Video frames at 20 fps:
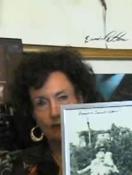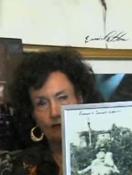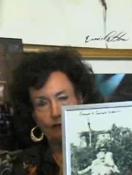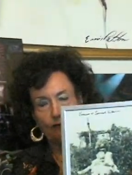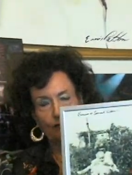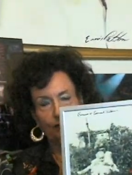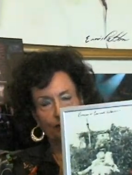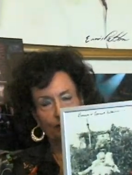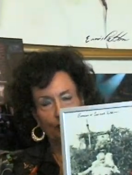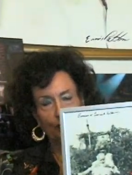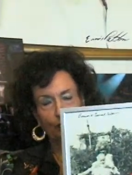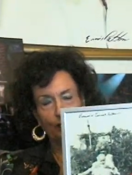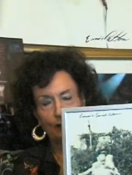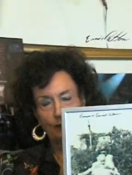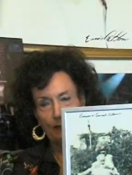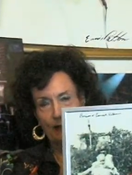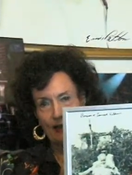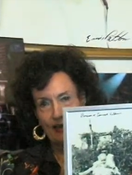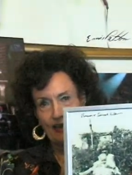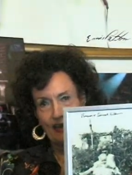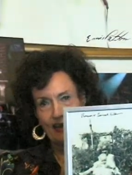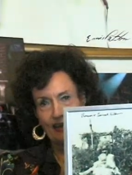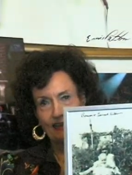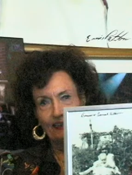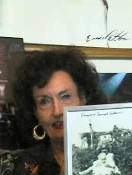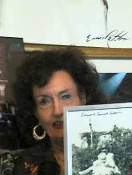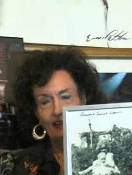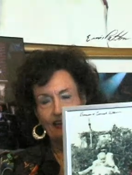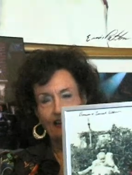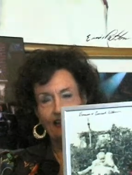grew in my head
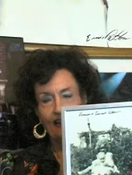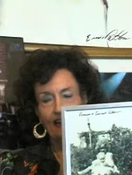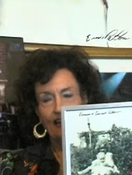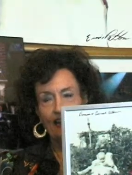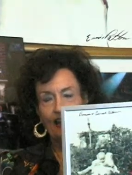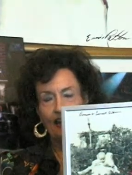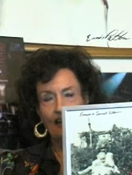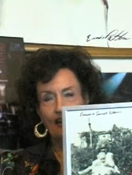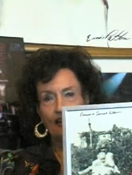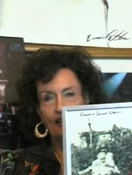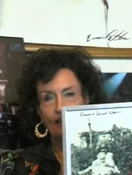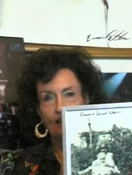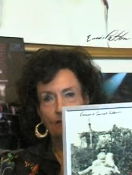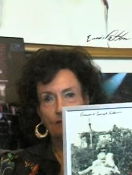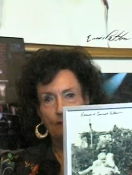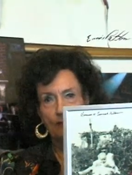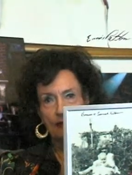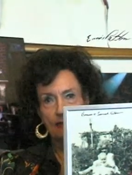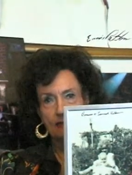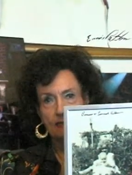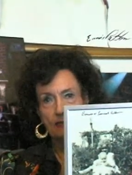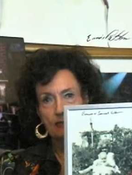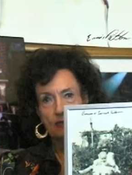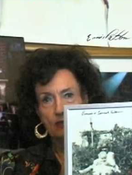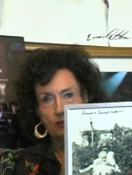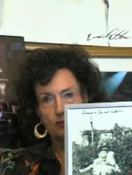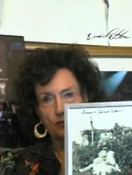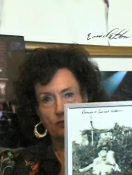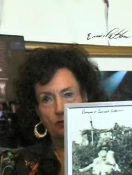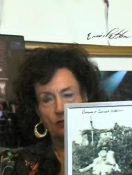and my
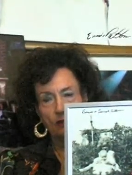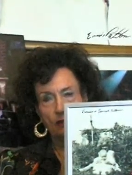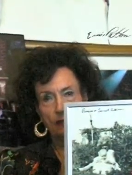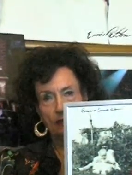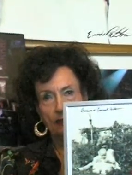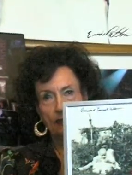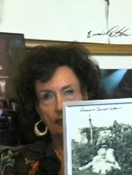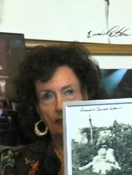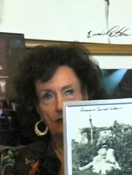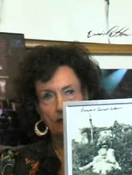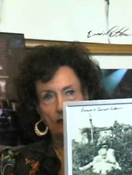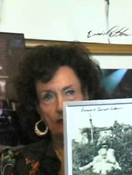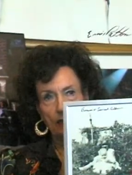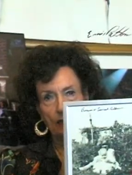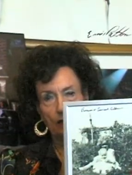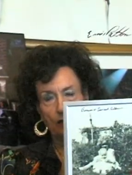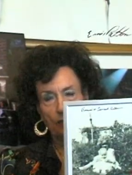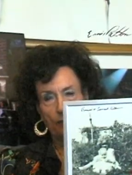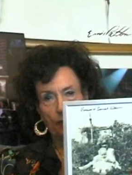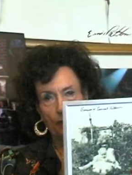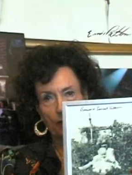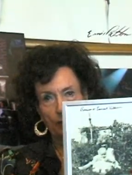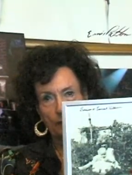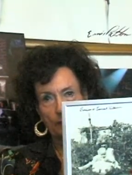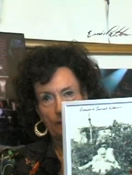sister Lanille Hilburn